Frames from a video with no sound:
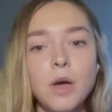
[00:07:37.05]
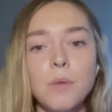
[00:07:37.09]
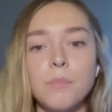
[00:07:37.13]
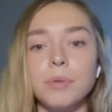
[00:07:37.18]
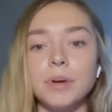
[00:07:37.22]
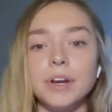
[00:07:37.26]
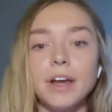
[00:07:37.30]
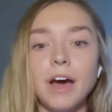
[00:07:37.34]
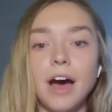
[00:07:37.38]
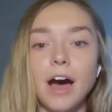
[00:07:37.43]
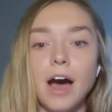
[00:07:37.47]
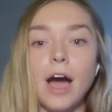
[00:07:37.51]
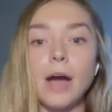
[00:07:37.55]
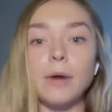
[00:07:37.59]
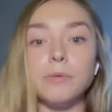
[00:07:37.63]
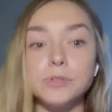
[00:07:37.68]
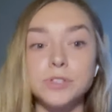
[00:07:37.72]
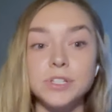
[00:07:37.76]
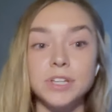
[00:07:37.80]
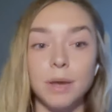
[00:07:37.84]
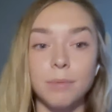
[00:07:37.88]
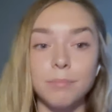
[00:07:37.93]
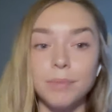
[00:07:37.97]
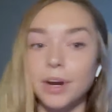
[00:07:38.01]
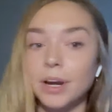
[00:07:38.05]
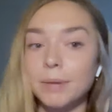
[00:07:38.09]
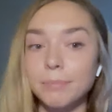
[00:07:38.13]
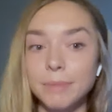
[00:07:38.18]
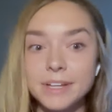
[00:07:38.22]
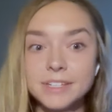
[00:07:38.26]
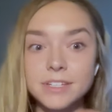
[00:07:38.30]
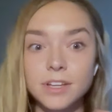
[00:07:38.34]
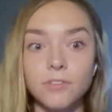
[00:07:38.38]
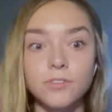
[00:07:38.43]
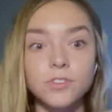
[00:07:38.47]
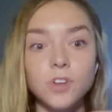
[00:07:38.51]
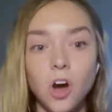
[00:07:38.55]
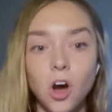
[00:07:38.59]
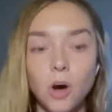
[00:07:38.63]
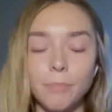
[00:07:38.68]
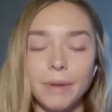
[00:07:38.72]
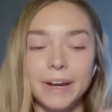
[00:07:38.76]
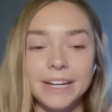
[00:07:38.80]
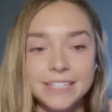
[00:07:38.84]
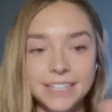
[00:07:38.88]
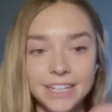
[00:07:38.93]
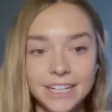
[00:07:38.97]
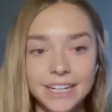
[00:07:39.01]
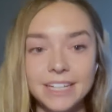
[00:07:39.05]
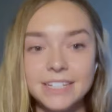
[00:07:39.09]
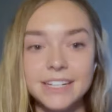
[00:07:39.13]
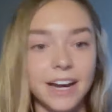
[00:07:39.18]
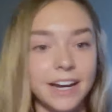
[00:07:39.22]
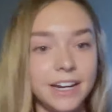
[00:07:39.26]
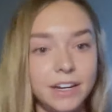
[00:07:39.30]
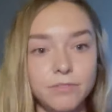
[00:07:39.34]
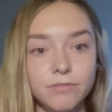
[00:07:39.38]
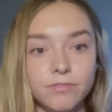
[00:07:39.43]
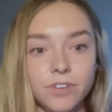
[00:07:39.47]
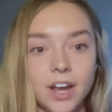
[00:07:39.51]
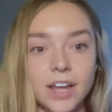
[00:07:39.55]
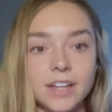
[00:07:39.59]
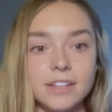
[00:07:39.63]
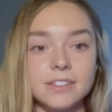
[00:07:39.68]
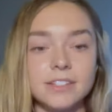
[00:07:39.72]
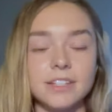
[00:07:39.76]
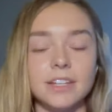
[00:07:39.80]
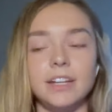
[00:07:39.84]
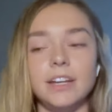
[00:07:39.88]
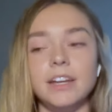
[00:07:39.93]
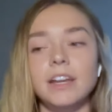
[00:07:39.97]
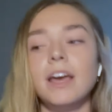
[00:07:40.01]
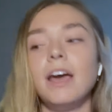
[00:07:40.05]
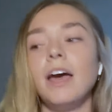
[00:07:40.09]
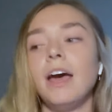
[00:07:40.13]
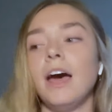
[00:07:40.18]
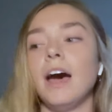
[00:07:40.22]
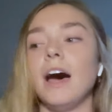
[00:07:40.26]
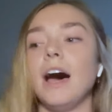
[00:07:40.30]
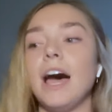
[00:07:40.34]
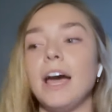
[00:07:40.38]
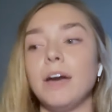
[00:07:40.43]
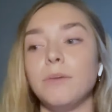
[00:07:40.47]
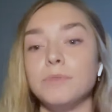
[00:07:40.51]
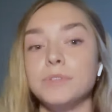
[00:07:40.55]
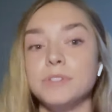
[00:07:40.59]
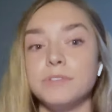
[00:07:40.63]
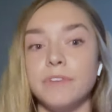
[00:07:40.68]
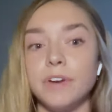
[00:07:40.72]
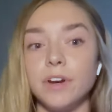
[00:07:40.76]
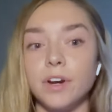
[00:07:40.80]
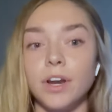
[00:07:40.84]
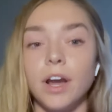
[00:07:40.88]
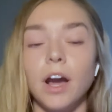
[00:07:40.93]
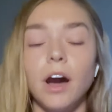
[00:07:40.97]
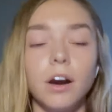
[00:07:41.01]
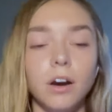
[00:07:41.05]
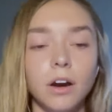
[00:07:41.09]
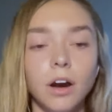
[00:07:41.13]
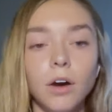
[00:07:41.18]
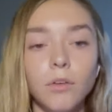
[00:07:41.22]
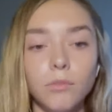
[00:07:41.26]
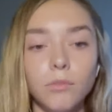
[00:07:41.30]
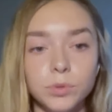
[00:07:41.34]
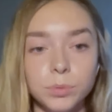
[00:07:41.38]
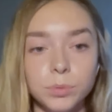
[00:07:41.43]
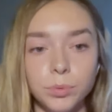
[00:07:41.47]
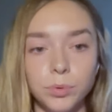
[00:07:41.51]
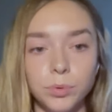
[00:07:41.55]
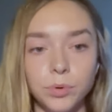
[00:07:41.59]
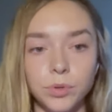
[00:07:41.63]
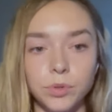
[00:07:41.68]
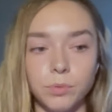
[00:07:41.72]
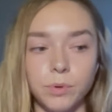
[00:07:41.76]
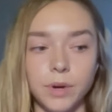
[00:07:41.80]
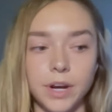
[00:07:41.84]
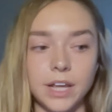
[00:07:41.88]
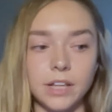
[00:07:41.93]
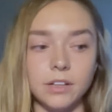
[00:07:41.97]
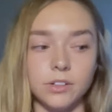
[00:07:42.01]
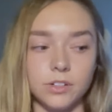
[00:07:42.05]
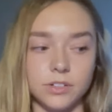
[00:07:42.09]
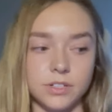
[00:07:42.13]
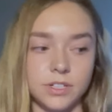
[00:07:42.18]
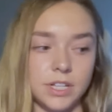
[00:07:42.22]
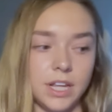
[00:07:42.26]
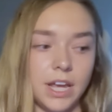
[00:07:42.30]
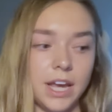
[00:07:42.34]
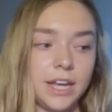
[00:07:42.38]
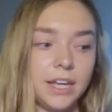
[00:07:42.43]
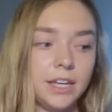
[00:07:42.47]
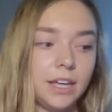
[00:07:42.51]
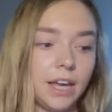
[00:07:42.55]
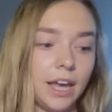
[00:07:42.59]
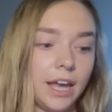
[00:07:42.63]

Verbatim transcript: But I was comparing myself to all my teeny tiny friends and I was very uncomfortable with what I looked like.